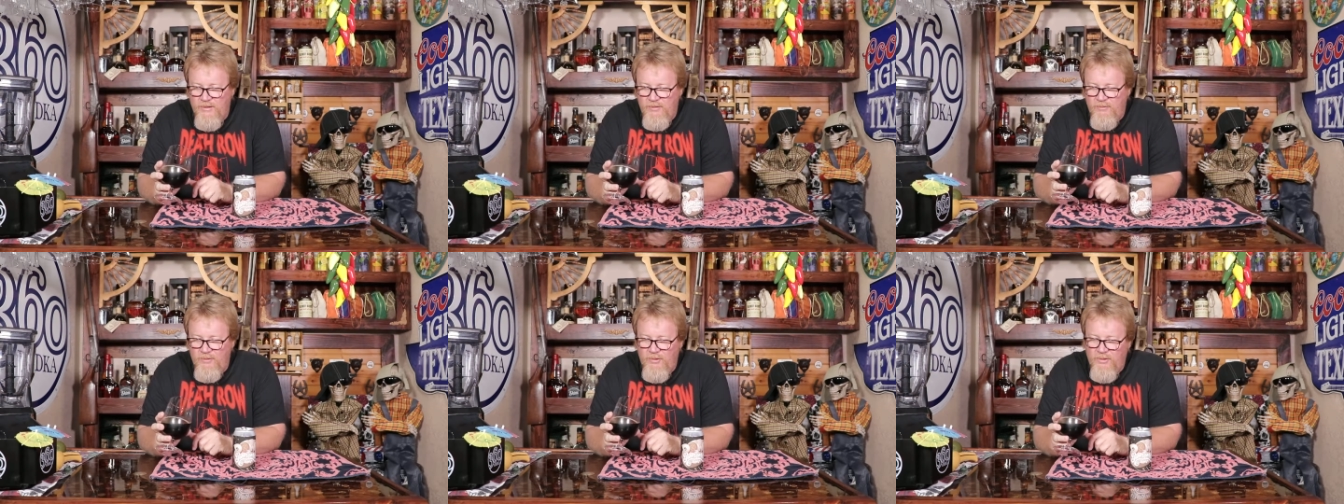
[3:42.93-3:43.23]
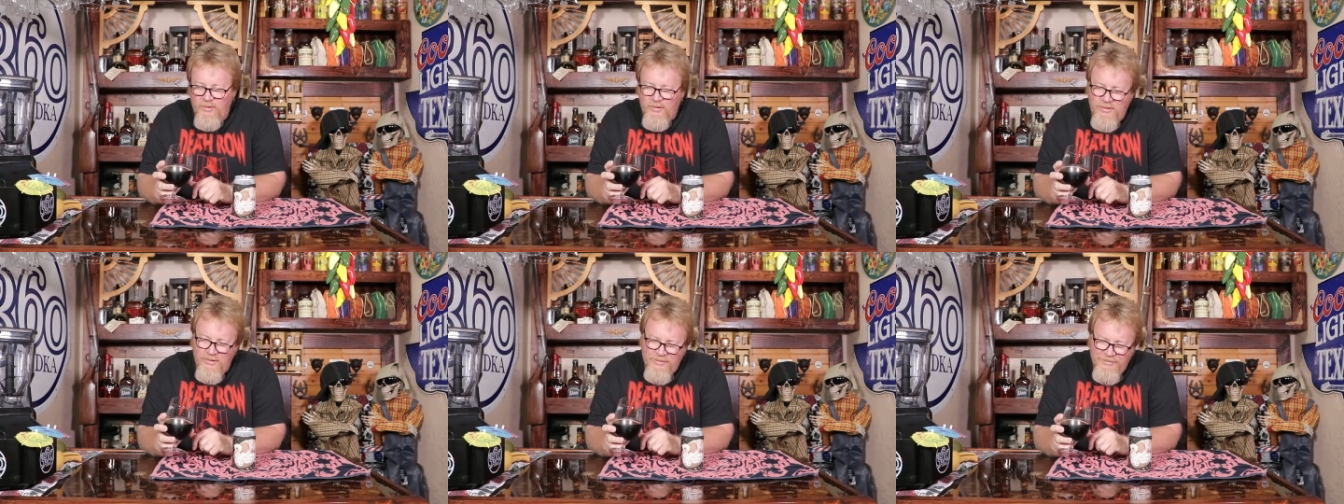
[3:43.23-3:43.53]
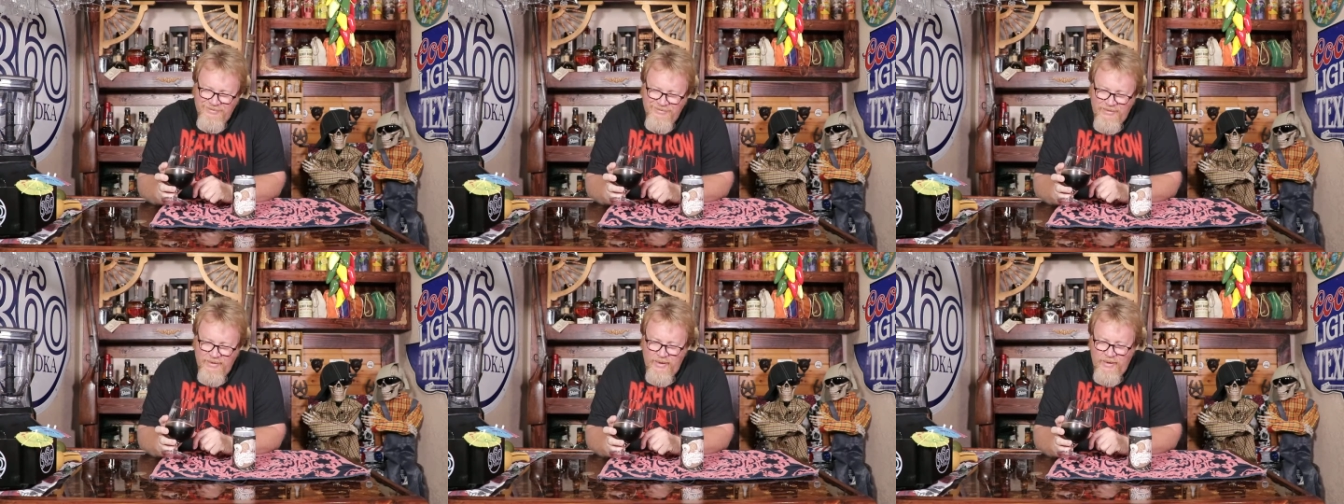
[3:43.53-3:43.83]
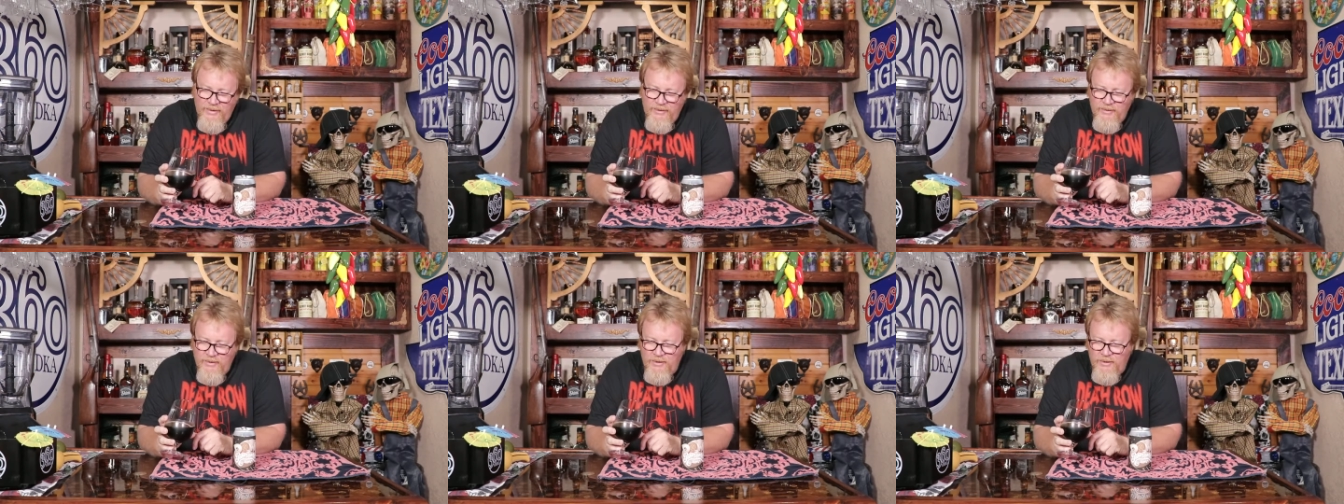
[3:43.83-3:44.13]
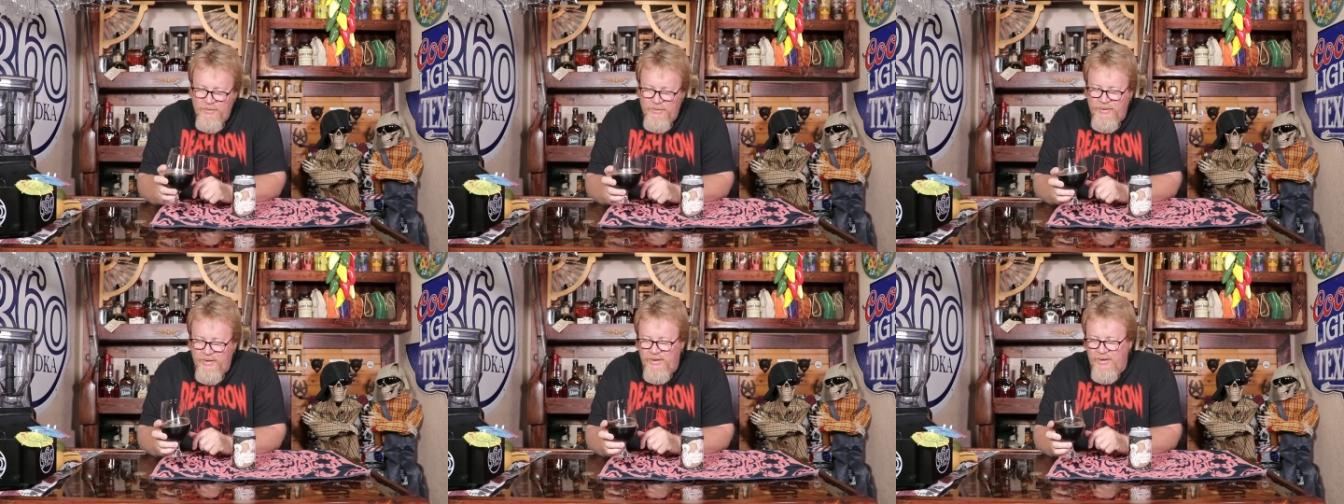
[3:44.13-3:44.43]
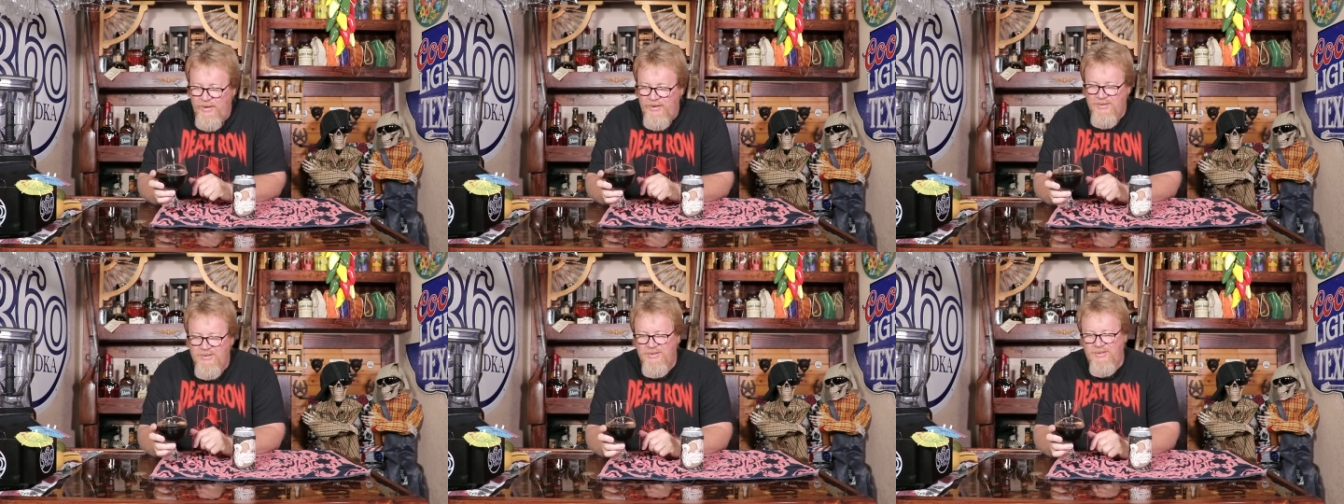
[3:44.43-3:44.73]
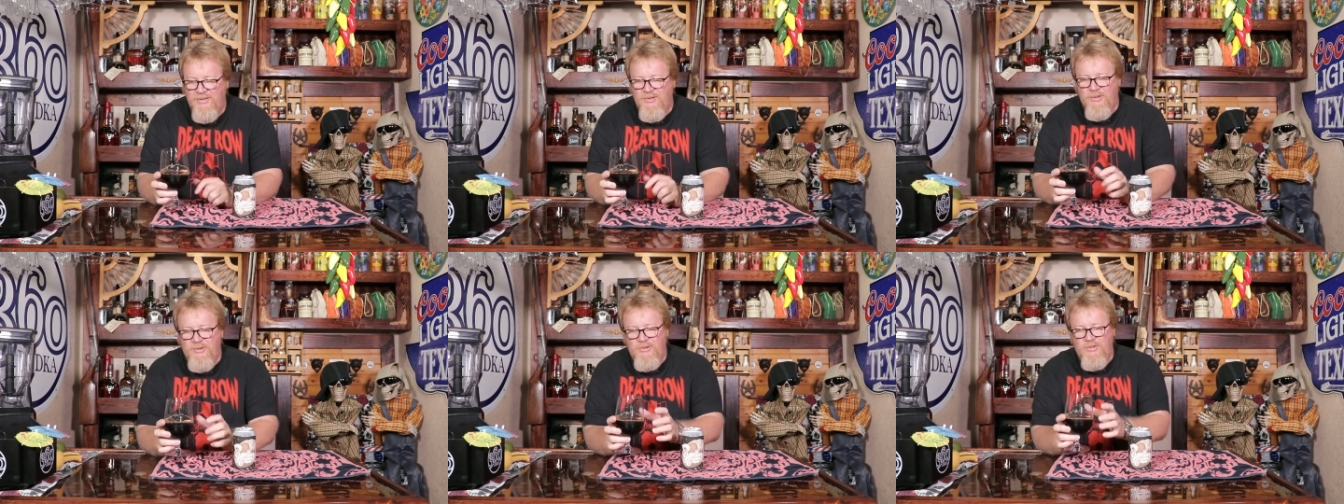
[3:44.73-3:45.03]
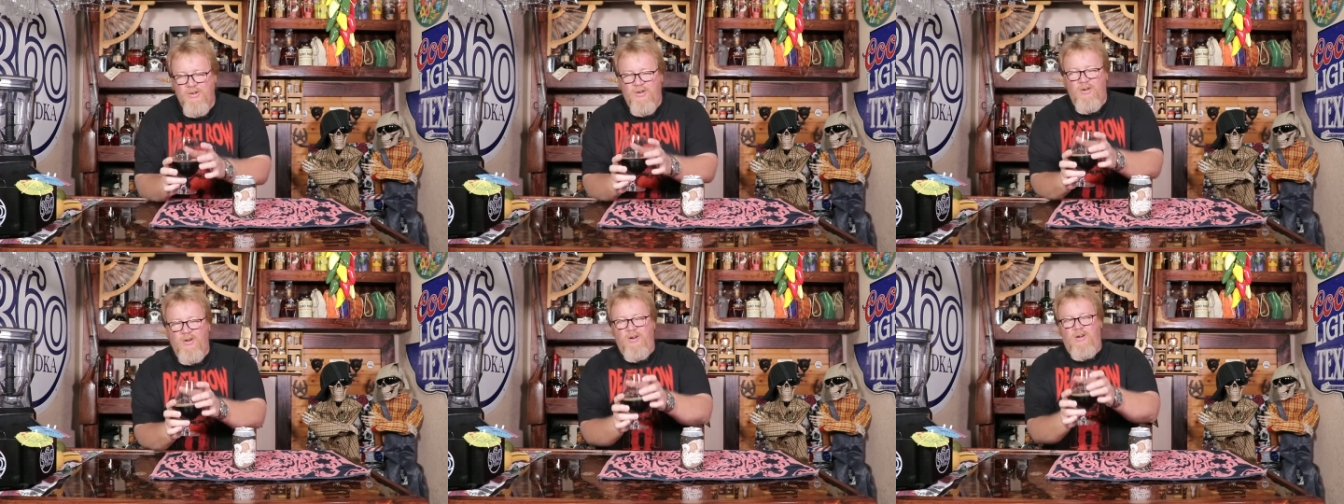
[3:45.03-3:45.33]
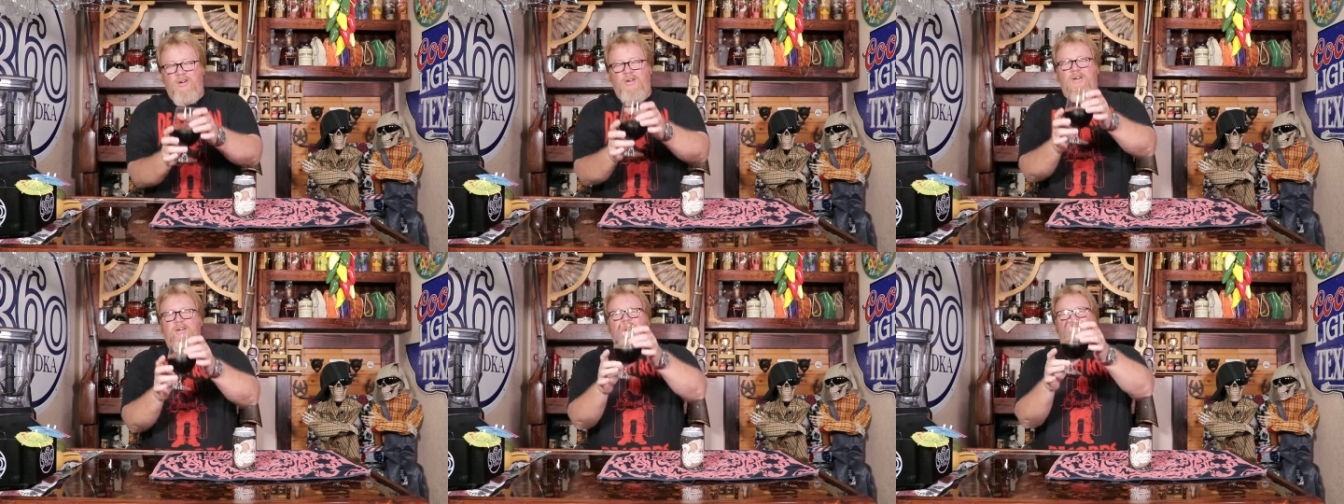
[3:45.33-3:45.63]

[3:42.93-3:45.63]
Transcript: Well, eh, a little bit. It's so dark.